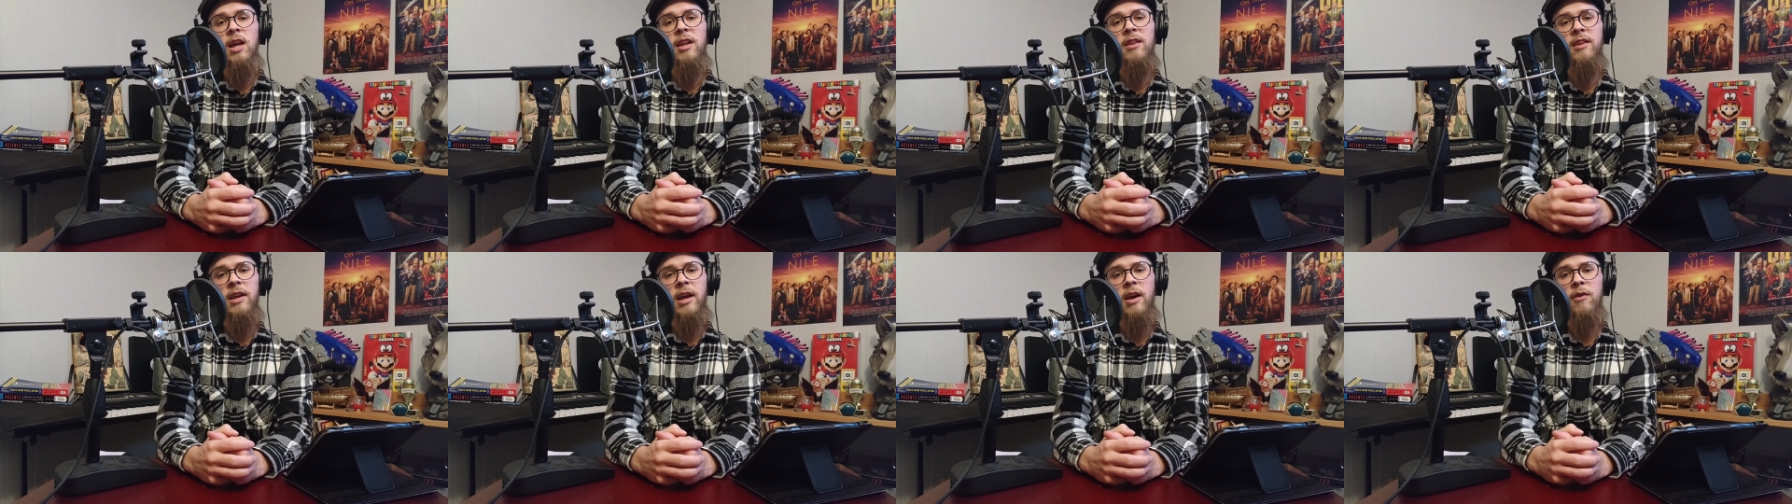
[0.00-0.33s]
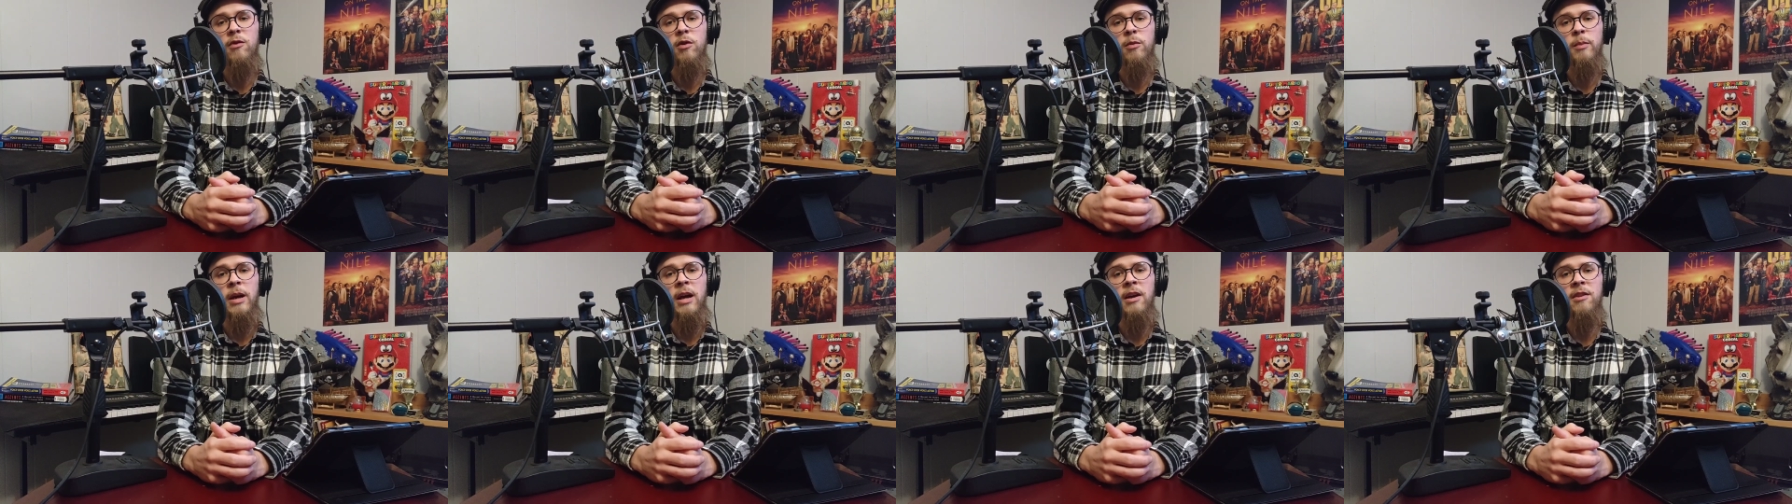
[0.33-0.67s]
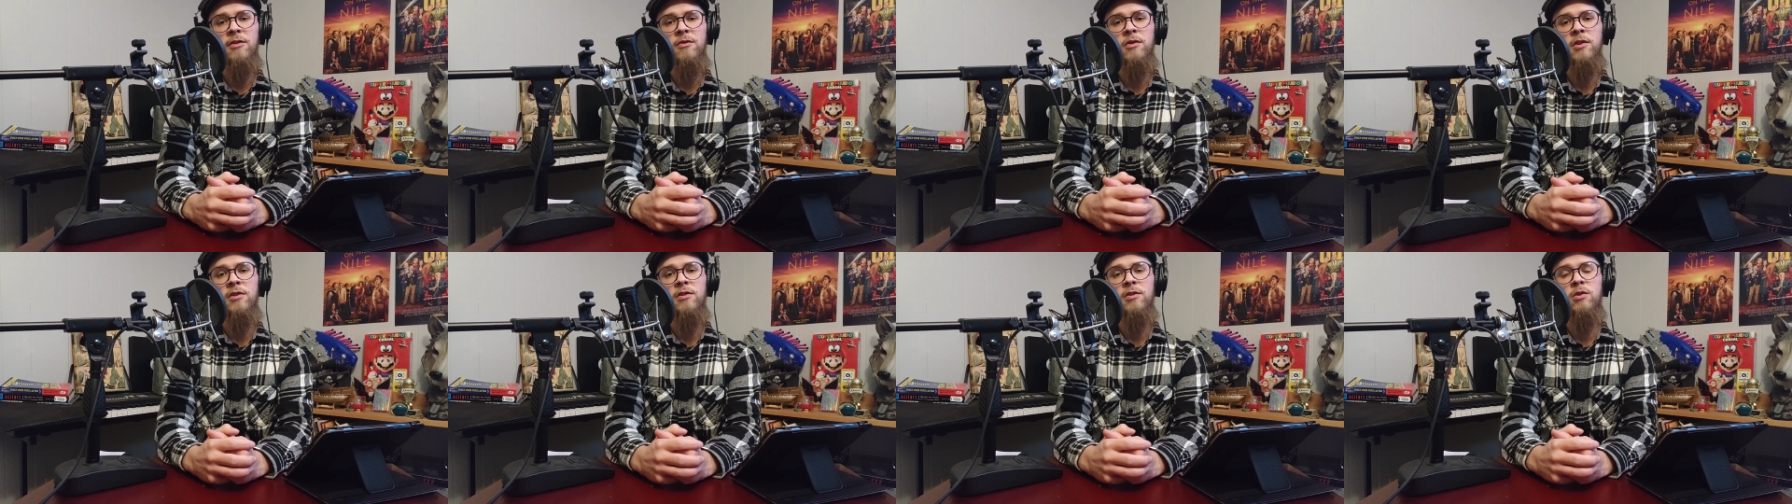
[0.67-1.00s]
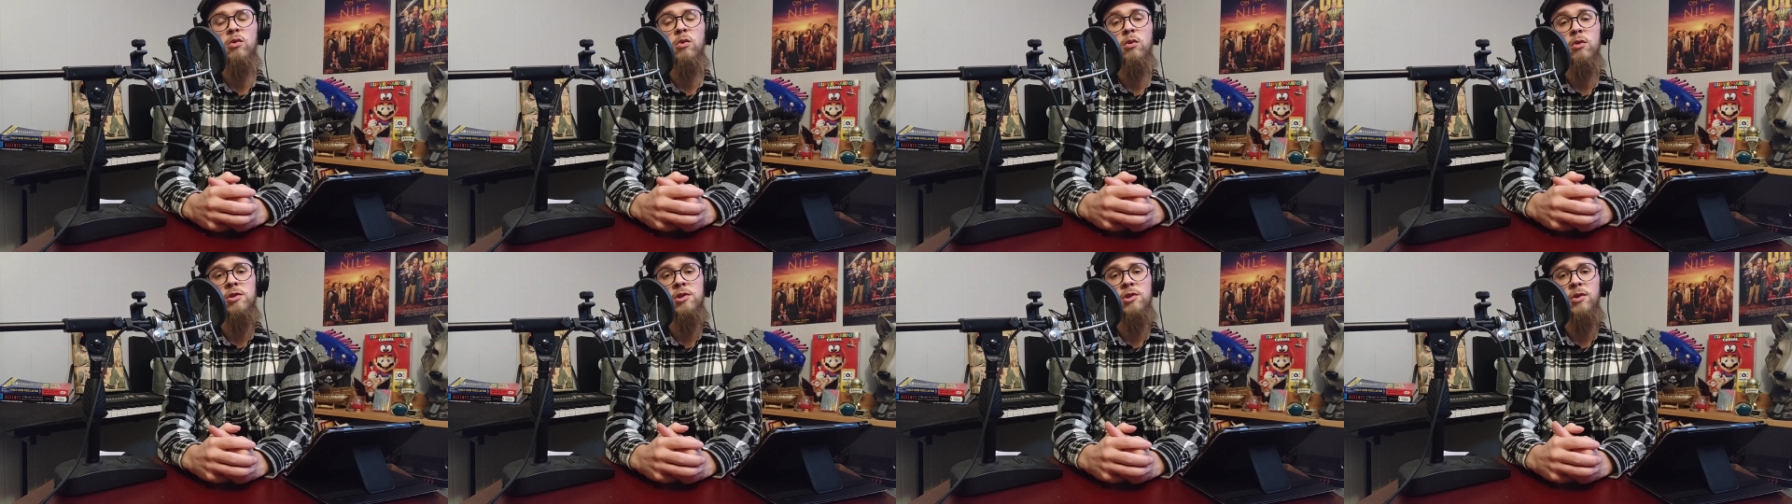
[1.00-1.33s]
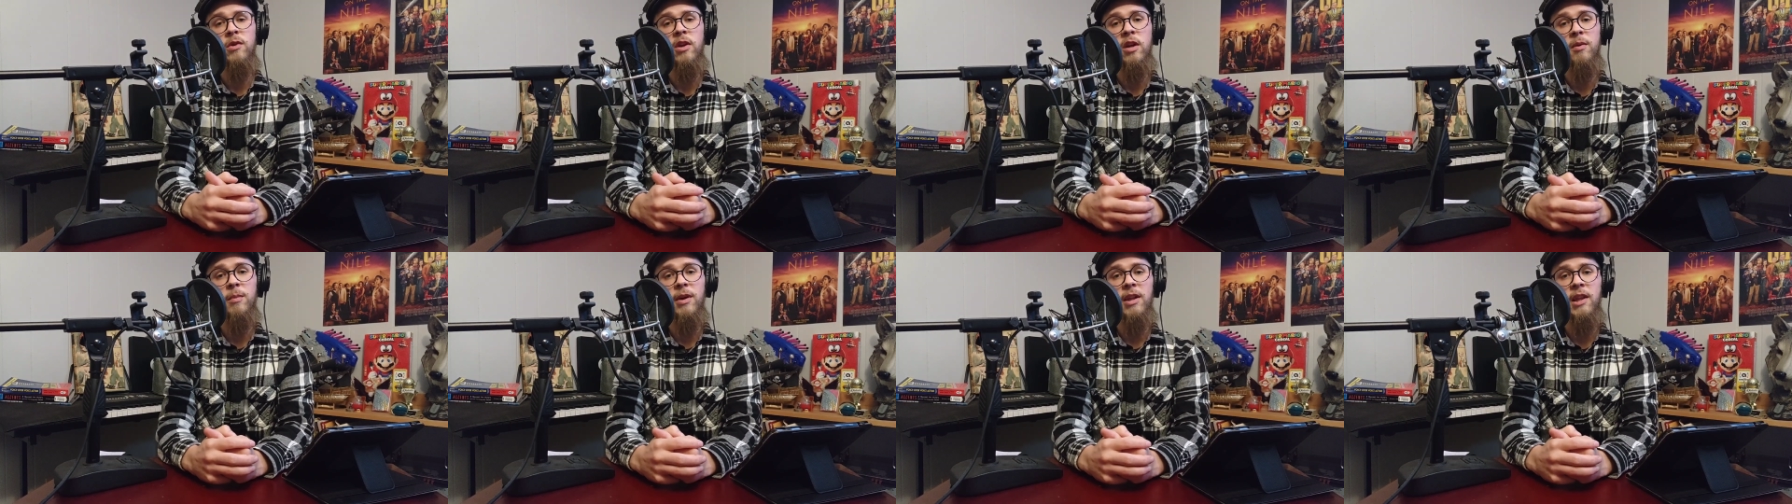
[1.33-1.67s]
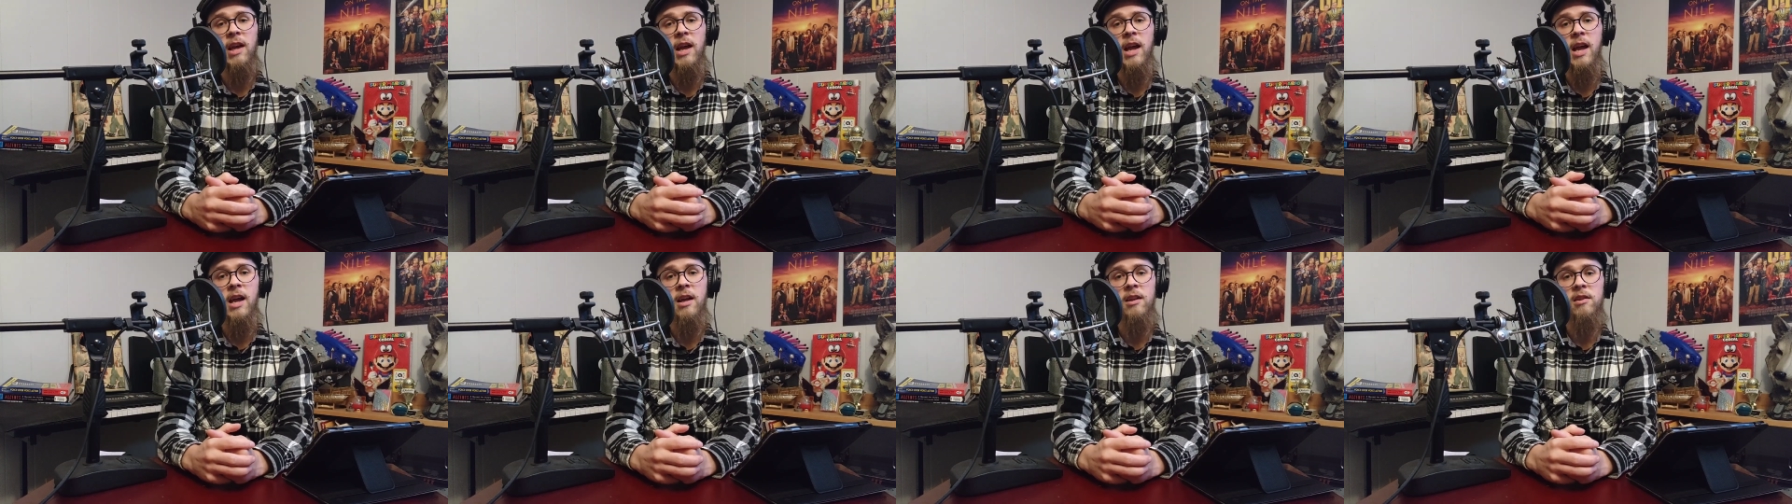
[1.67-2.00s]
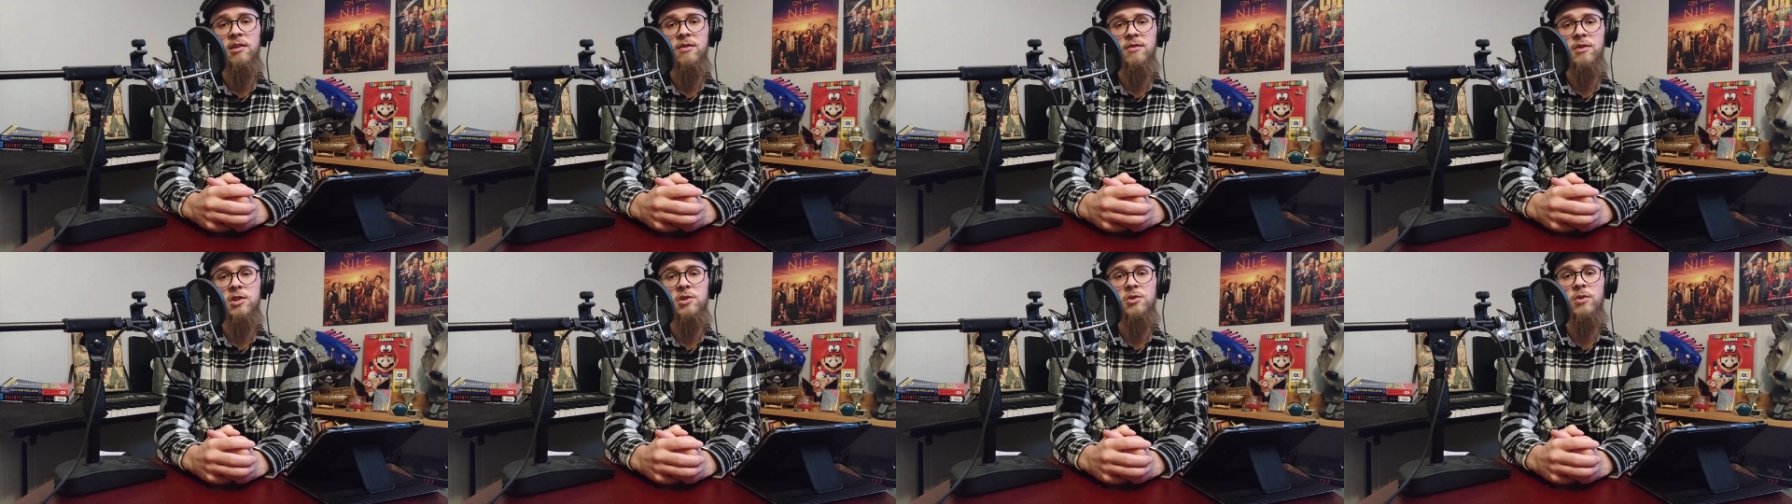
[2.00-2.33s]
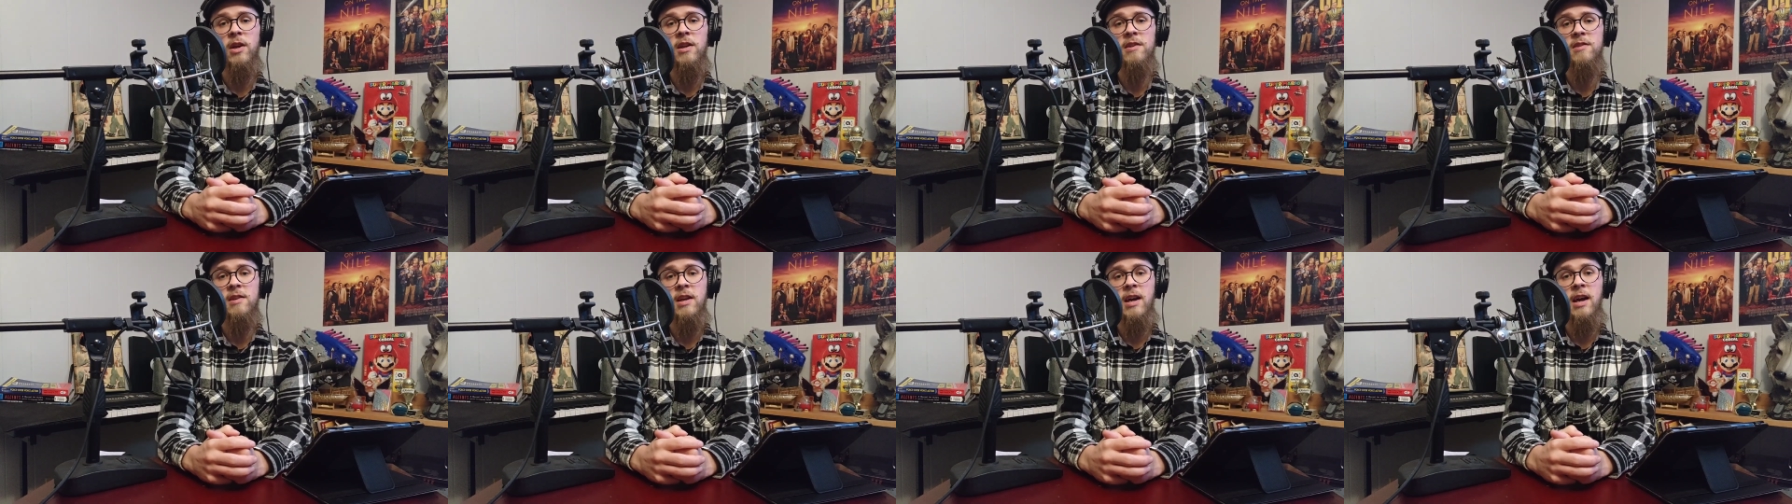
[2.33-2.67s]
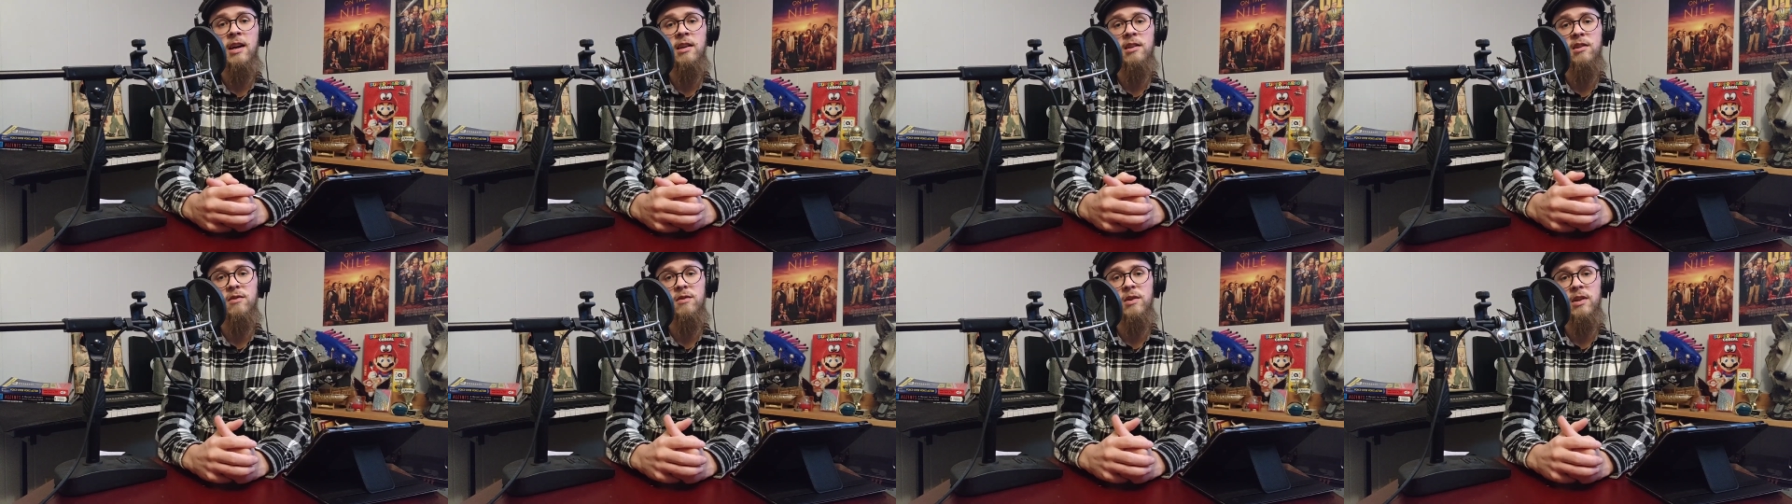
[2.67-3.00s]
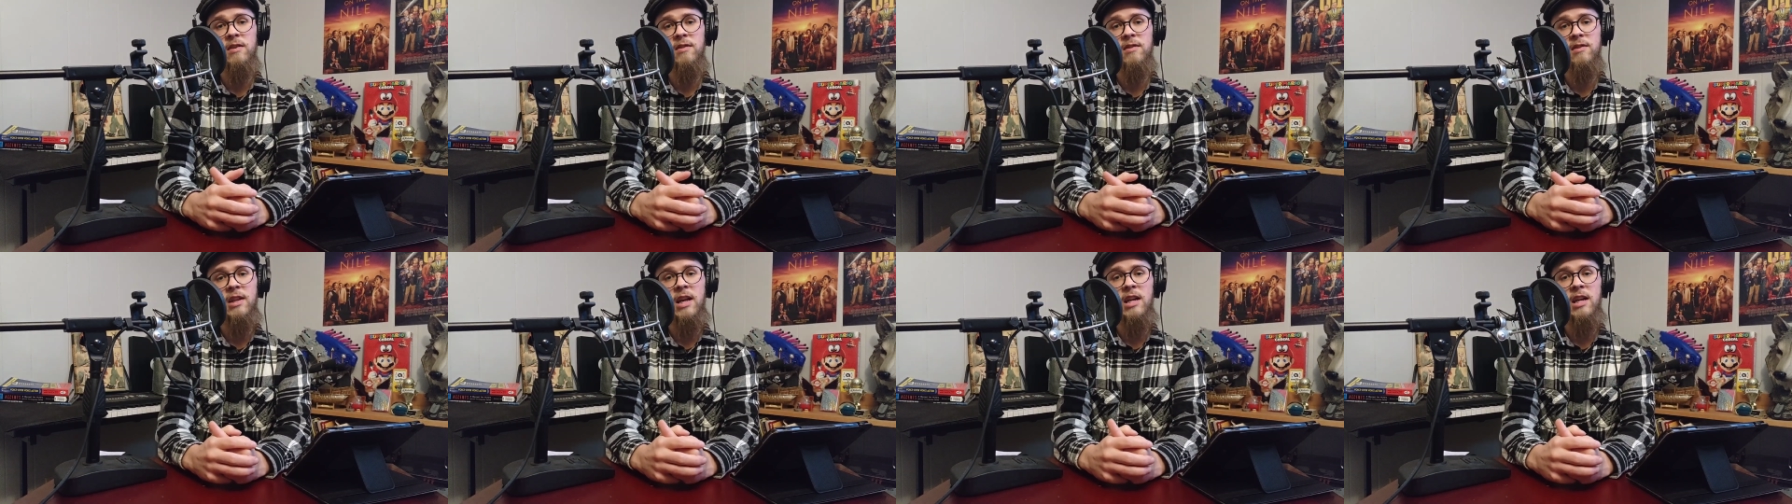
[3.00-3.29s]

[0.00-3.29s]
In the aftermath of a school shooting by the hands of a trans activist,